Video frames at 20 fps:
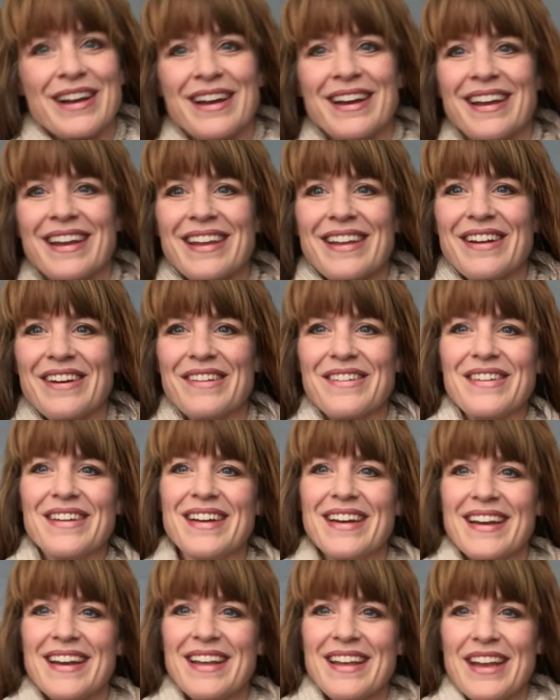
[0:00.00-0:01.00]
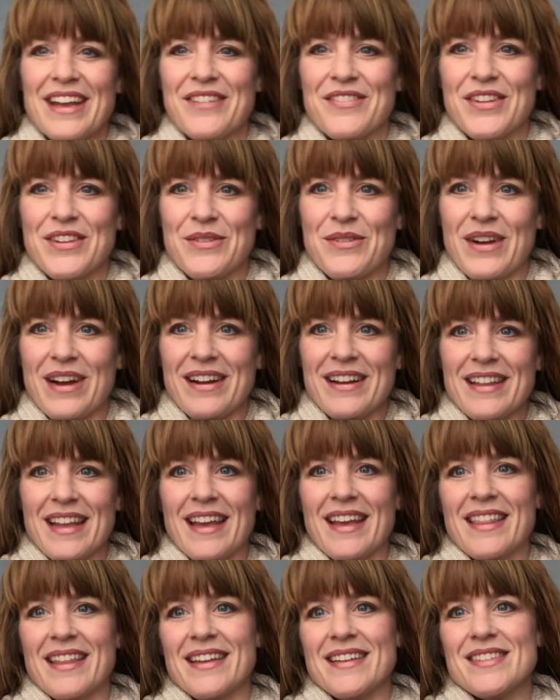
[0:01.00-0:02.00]
you know if you wear it
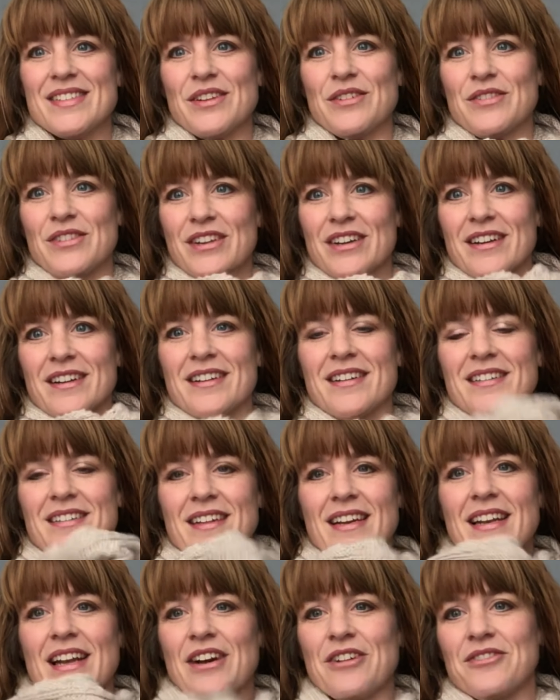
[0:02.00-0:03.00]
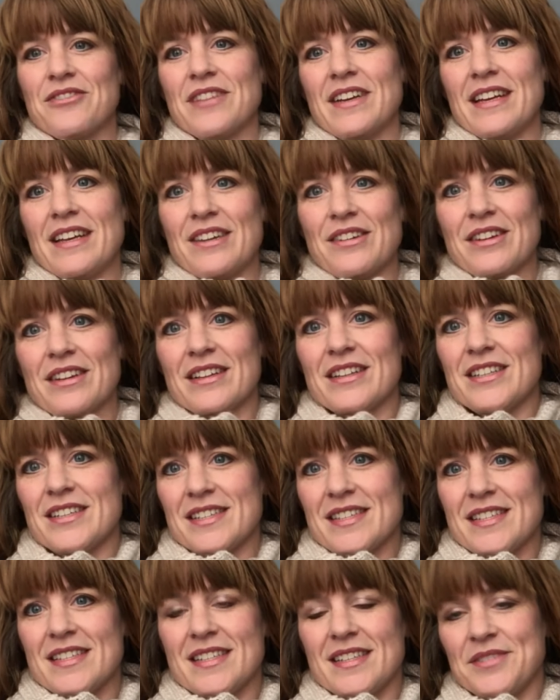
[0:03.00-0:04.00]
like this over an outfit you could
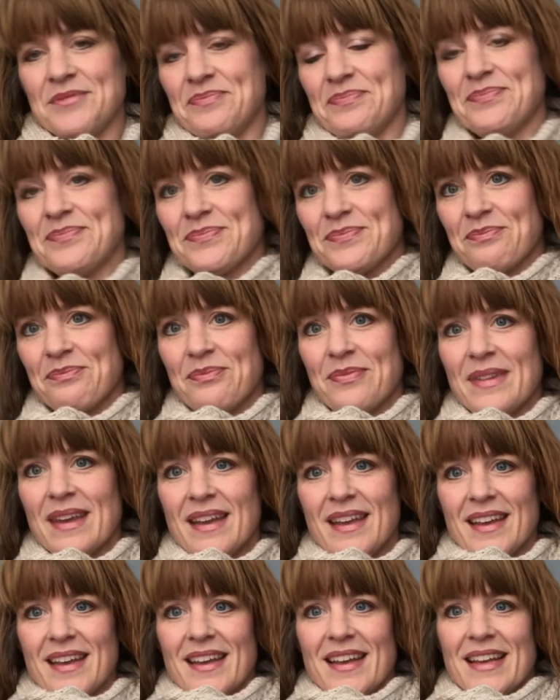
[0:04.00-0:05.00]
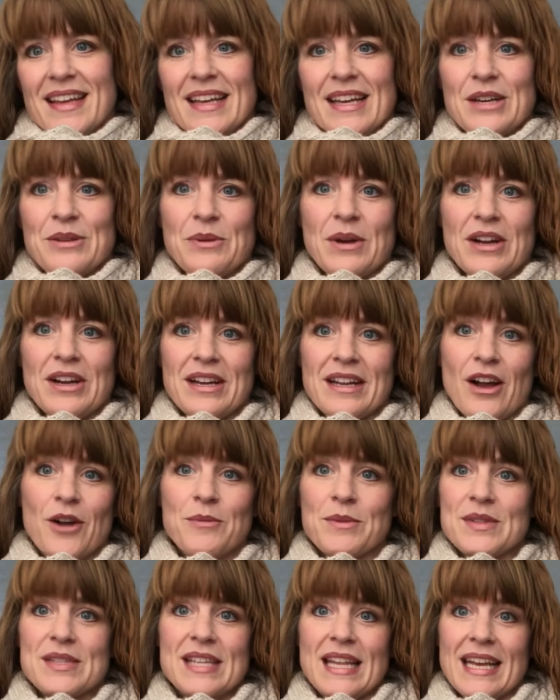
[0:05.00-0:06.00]
just wear it
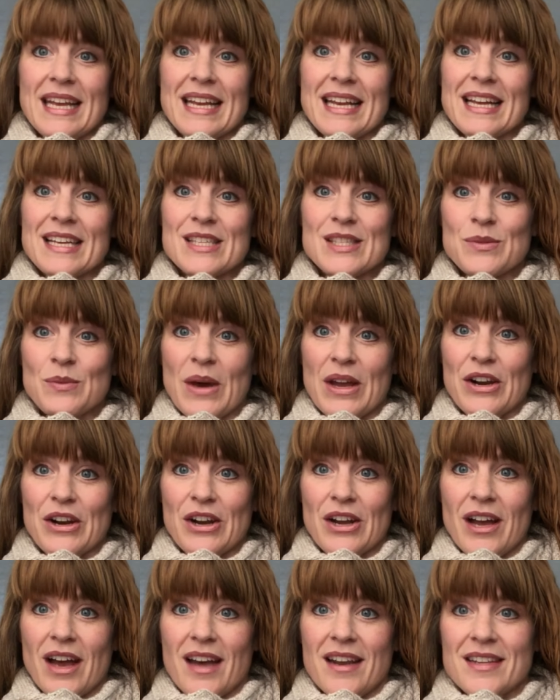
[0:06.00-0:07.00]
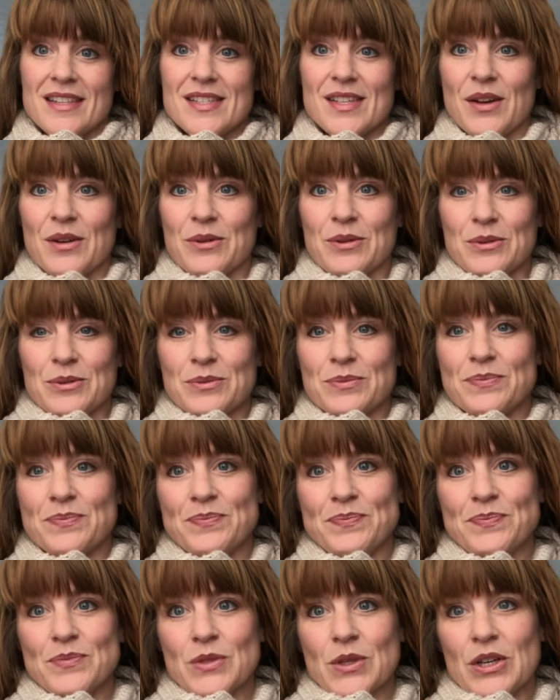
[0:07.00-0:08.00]
almost like a sweater on its own
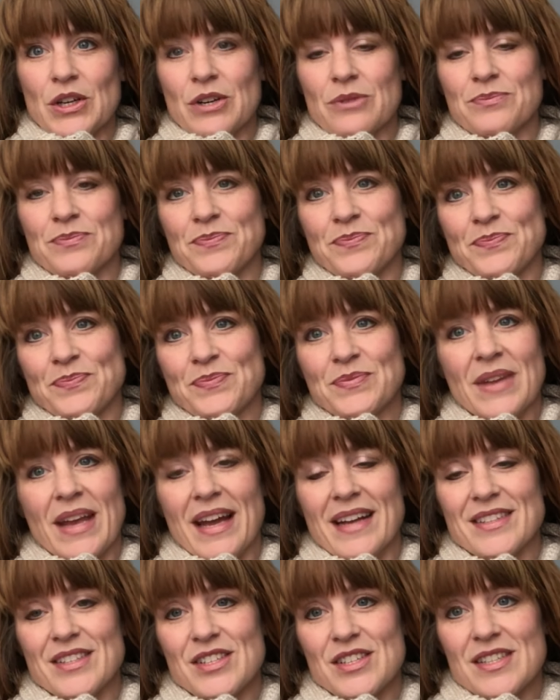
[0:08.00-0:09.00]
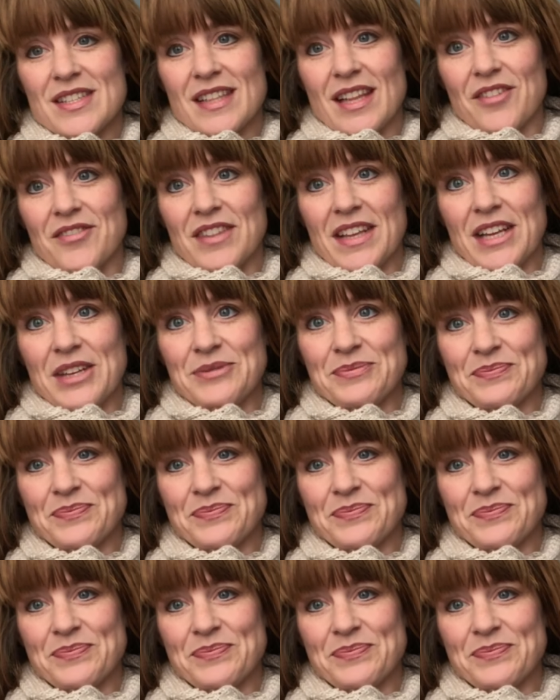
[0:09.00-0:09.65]
or yeah it's just lovely